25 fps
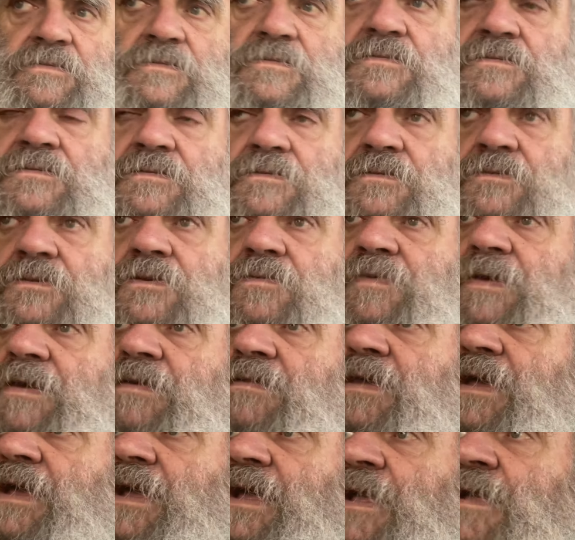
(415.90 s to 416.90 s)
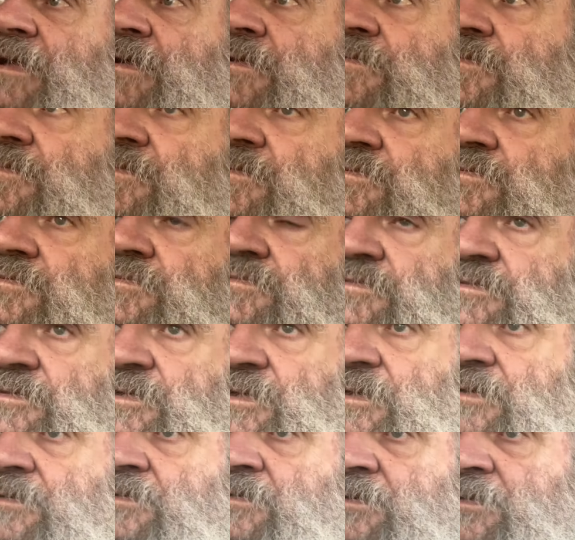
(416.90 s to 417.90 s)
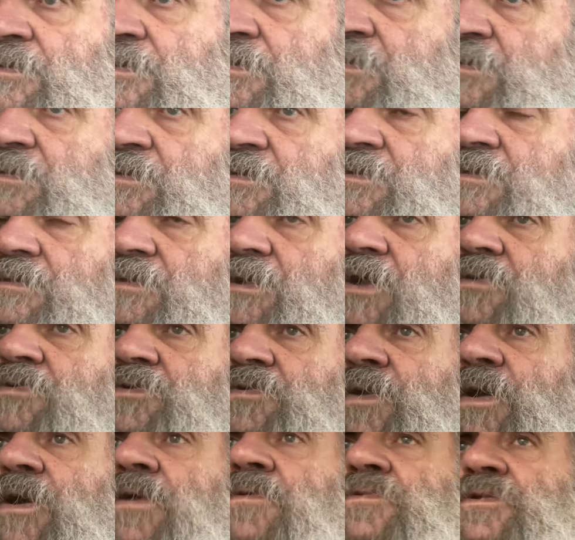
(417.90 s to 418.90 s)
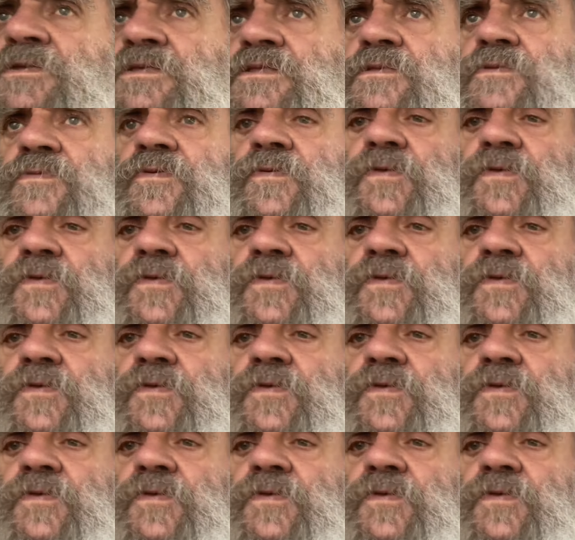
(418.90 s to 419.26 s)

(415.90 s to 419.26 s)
Well, you know about that. Christ. You know. I would have said